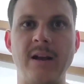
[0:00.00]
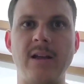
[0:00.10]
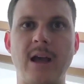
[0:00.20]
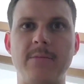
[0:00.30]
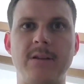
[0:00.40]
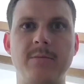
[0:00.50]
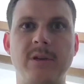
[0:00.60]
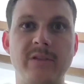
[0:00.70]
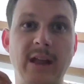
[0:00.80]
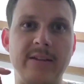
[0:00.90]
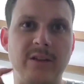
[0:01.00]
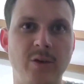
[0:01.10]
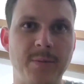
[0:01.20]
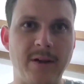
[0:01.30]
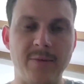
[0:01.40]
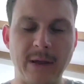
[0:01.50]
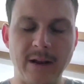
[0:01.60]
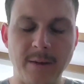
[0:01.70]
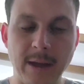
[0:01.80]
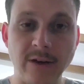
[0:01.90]
10 common mistakes that new
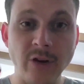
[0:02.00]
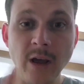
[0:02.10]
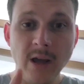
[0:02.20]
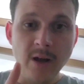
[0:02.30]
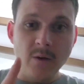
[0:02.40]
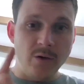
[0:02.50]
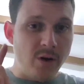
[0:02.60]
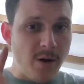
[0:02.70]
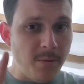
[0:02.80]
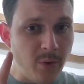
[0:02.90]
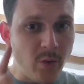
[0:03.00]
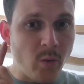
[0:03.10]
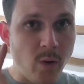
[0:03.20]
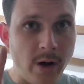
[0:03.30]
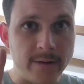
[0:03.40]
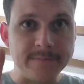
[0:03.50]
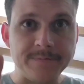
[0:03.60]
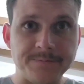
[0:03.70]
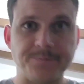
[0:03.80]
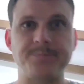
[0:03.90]
players make in Unmatched. Number
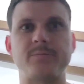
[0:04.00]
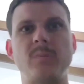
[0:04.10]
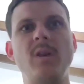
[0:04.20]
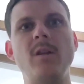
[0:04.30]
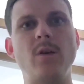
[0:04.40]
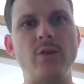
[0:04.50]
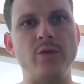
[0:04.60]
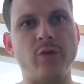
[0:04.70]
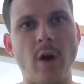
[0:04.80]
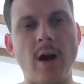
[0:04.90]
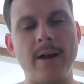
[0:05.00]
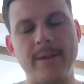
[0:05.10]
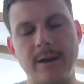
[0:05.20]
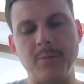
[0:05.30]
one, draw